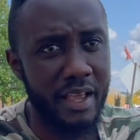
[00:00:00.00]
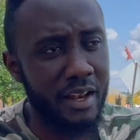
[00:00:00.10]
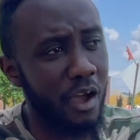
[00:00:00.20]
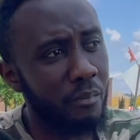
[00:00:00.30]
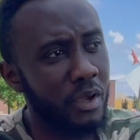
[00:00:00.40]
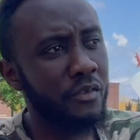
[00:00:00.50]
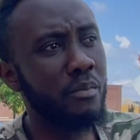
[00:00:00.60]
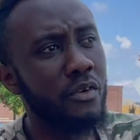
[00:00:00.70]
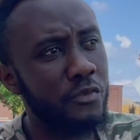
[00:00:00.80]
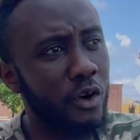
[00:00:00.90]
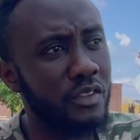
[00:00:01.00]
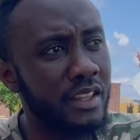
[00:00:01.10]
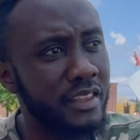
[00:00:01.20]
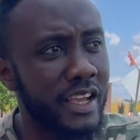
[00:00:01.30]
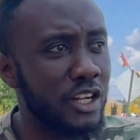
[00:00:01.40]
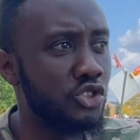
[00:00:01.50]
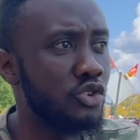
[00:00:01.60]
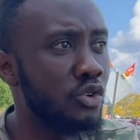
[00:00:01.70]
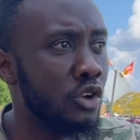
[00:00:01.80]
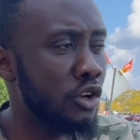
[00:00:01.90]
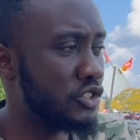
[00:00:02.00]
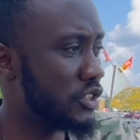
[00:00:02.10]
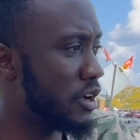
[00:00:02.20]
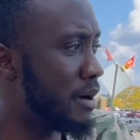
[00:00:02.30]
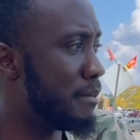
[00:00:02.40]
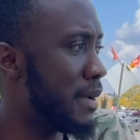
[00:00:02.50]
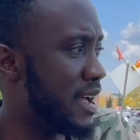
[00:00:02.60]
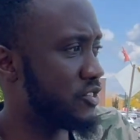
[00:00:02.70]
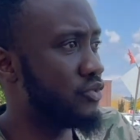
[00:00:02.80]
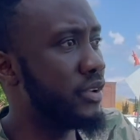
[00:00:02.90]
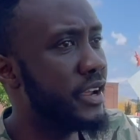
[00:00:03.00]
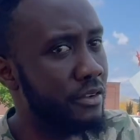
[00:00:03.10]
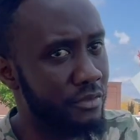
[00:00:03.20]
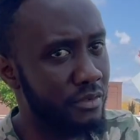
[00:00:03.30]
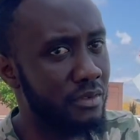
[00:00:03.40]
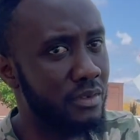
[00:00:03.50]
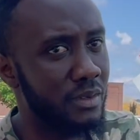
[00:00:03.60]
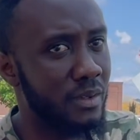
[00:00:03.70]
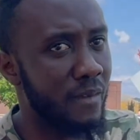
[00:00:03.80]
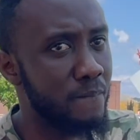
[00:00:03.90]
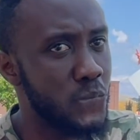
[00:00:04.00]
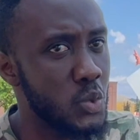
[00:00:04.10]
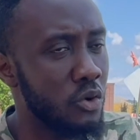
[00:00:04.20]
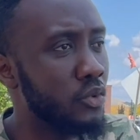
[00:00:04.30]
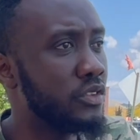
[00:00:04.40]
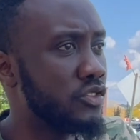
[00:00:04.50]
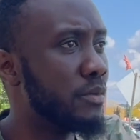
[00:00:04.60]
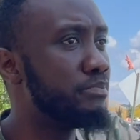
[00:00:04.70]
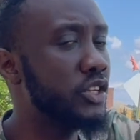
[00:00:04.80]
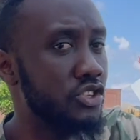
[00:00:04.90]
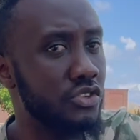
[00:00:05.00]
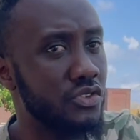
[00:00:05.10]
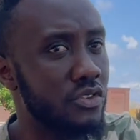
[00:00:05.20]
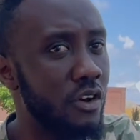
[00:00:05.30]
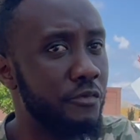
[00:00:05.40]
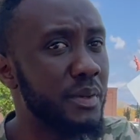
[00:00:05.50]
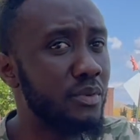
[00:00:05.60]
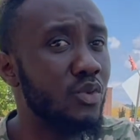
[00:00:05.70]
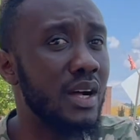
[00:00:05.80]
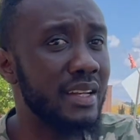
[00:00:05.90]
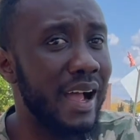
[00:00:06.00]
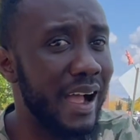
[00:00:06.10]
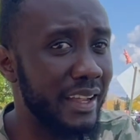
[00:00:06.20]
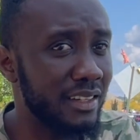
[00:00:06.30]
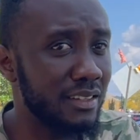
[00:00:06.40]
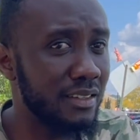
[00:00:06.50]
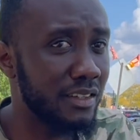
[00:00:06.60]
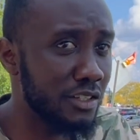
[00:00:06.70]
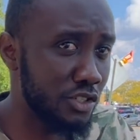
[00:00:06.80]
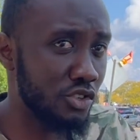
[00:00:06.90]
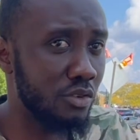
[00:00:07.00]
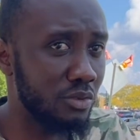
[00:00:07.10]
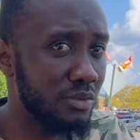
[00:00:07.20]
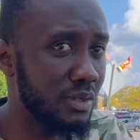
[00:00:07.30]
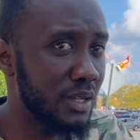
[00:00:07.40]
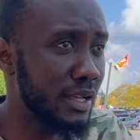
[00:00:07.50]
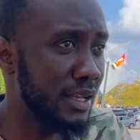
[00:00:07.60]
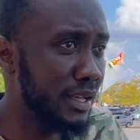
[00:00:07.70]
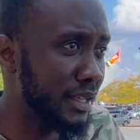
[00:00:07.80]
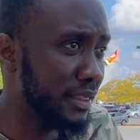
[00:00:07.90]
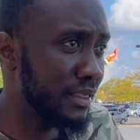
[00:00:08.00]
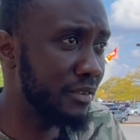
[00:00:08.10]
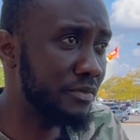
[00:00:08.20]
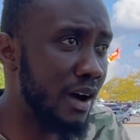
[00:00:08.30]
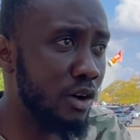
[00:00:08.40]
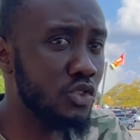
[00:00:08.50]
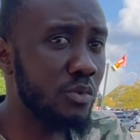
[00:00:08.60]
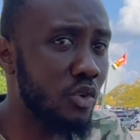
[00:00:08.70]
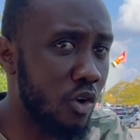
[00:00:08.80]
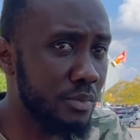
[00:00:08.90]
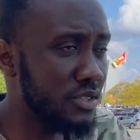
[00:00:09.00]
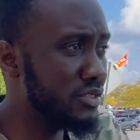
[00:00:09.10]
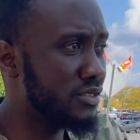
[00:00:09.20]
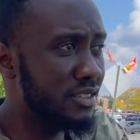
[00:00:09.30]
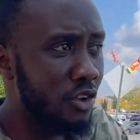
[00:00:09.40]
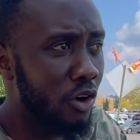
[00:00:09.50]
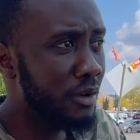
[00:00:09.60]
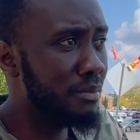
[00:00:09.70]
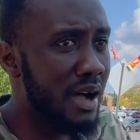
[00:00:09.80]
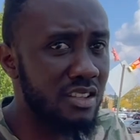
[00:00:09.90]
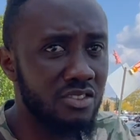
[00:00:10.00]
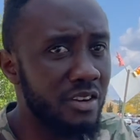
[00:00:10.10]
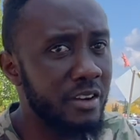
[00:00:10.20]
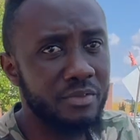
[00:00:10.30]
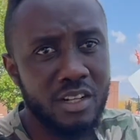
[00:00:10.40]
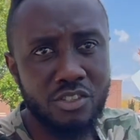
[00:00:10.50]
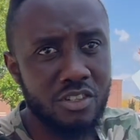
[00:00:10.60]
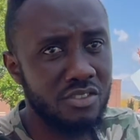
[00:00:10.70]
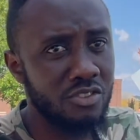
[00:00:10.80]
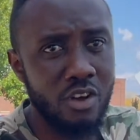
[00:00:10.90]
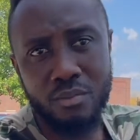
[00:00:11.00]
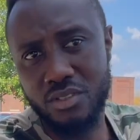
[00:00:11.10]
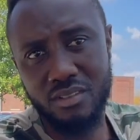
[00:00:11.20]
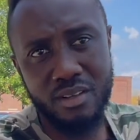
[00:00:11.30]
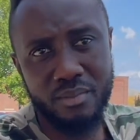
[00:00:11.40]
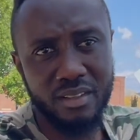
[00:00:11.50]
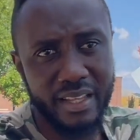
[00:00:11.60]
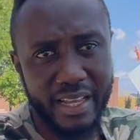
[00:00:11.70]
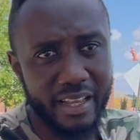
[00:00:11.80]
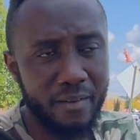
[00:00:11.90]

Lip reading: Now, even before then, they had showed us a mass grave with some pictures of people who had died in the jungle. They found some corpses, dug a mass grave, and just dumped them in there.